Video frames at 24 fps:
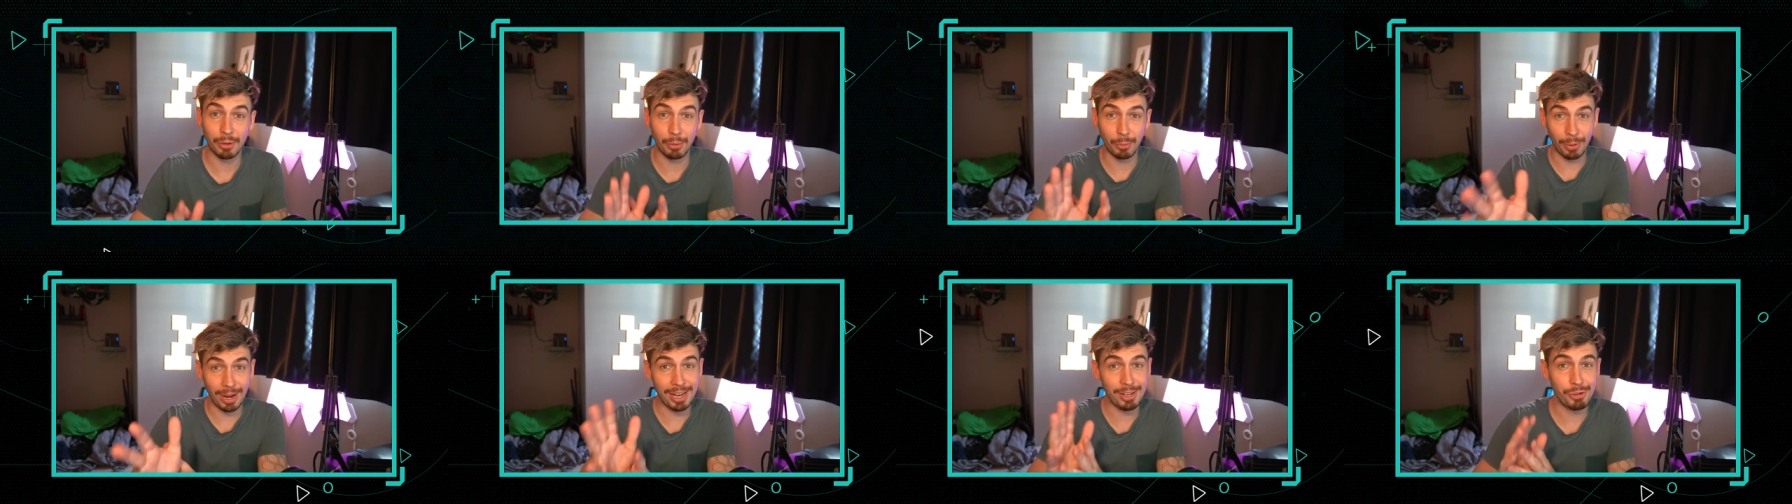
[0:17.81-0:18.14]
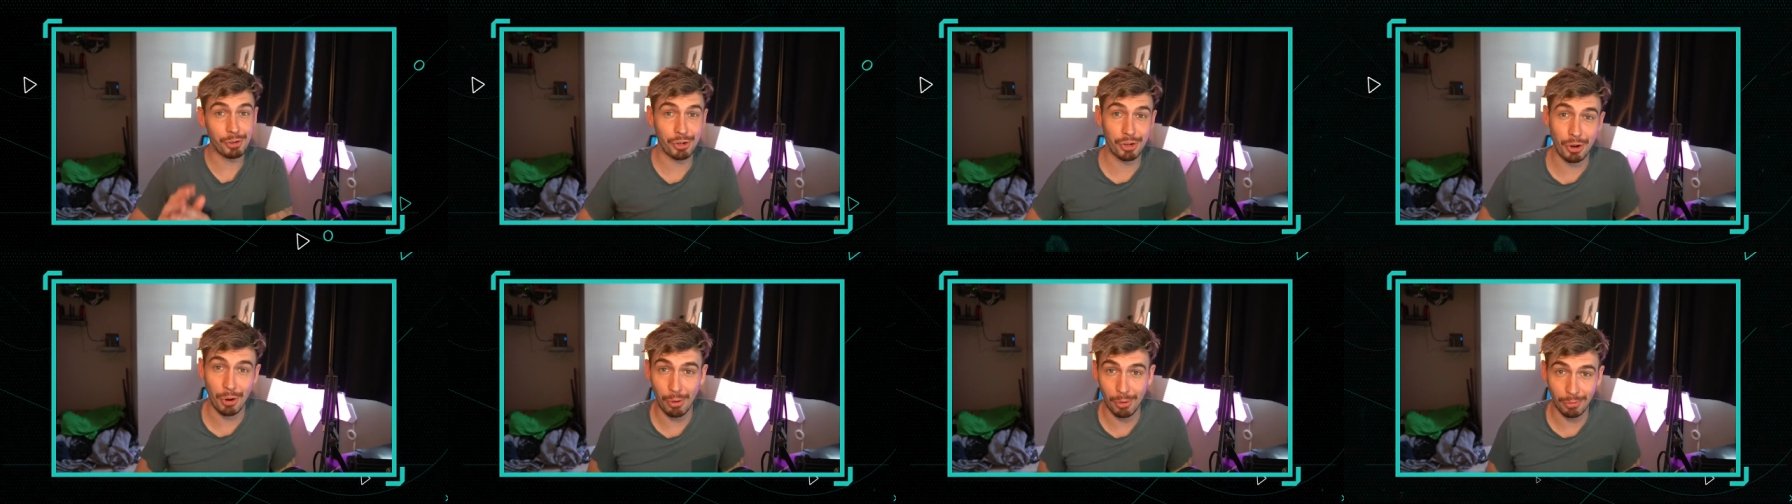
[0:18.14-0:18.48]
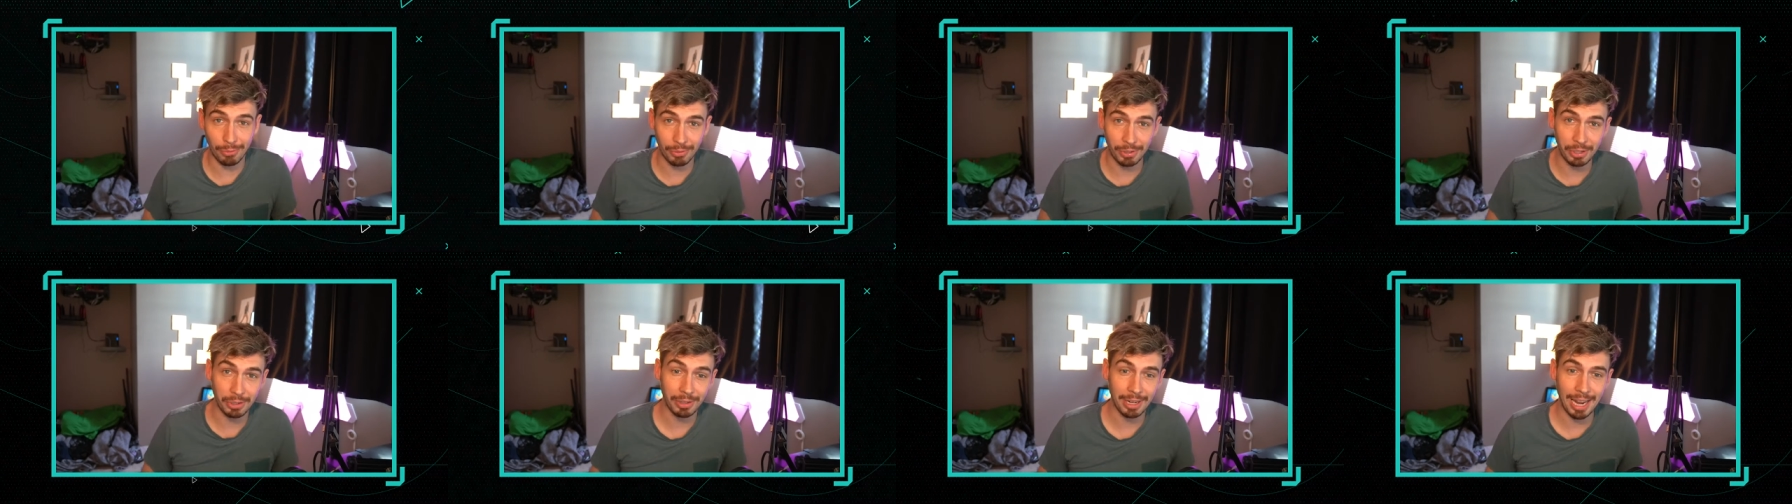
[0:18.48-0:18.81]
great show
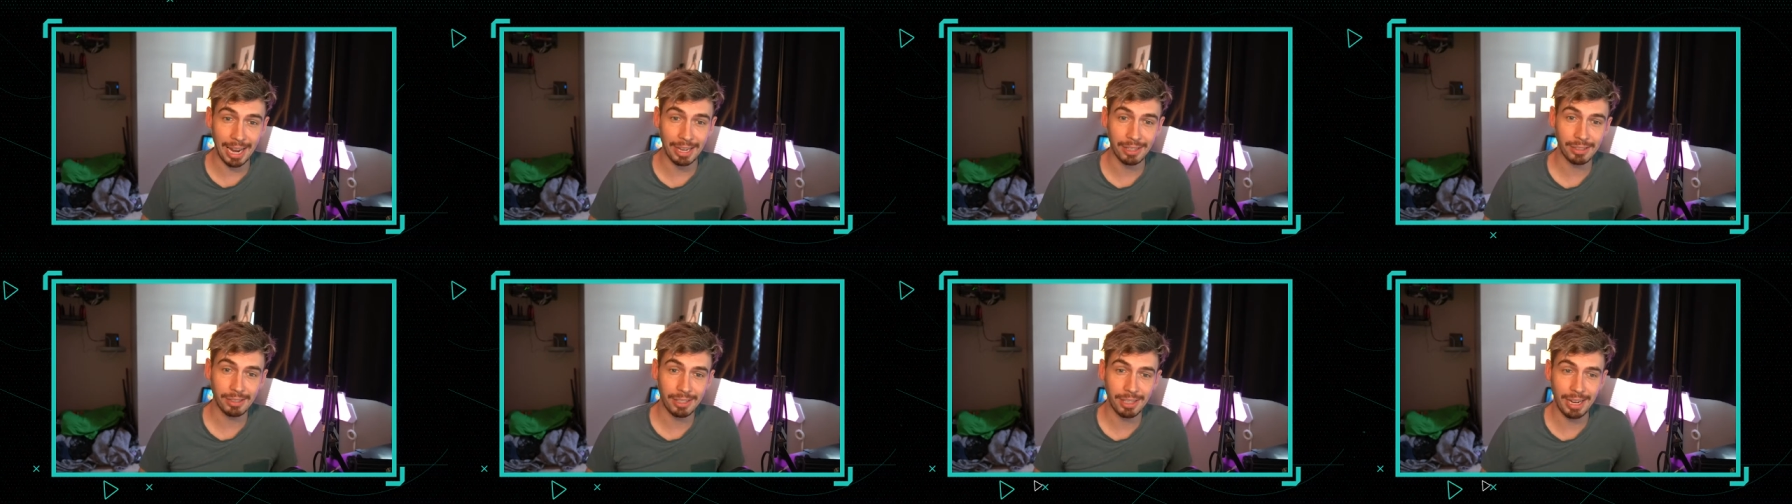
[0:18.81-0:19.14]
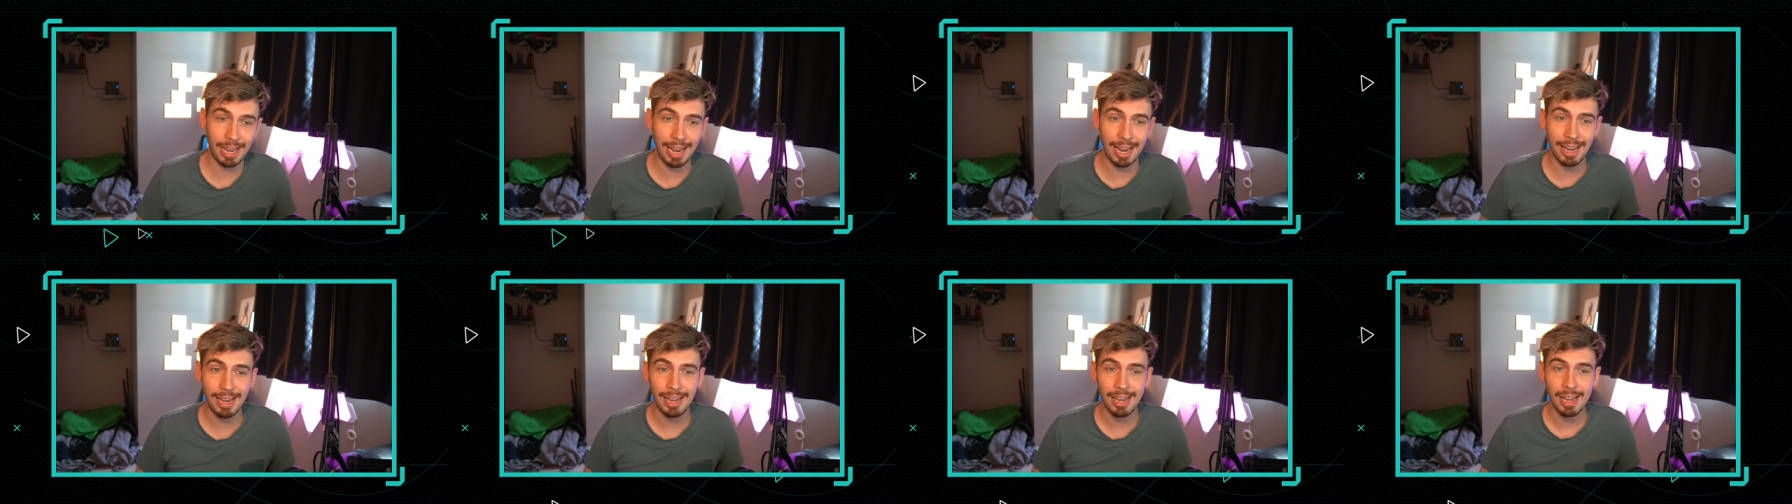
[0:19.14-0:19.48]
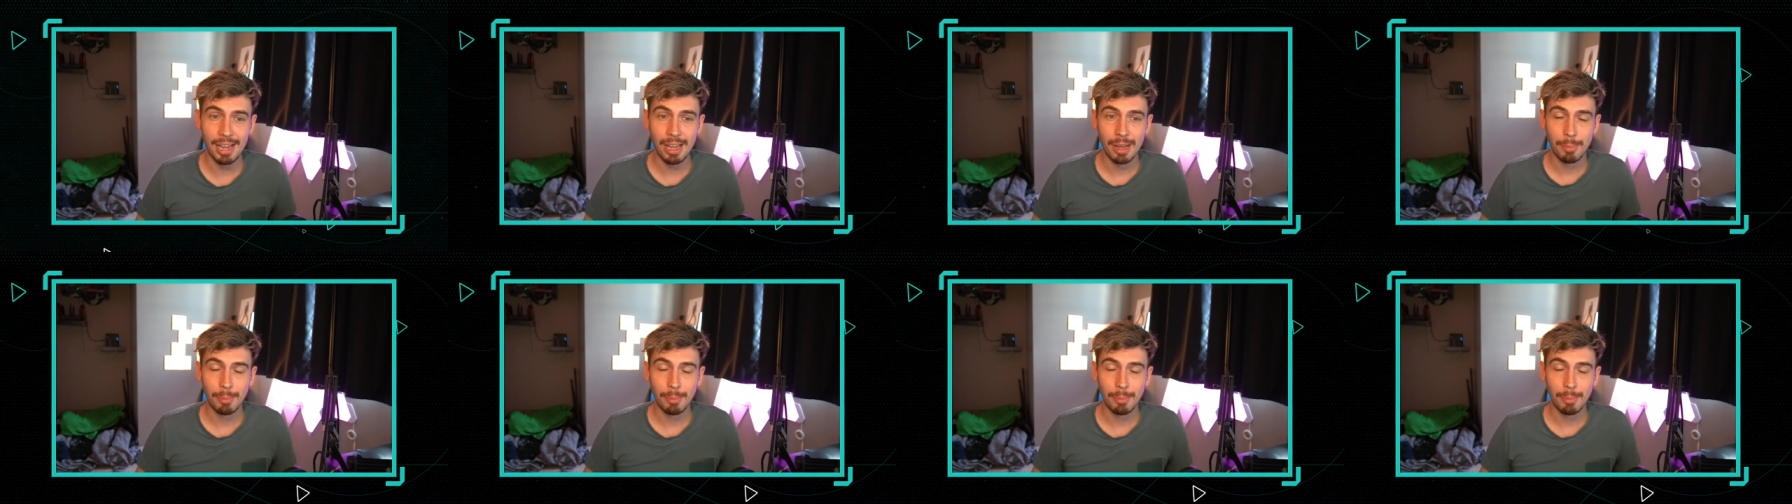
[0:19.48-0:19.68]
for you guys today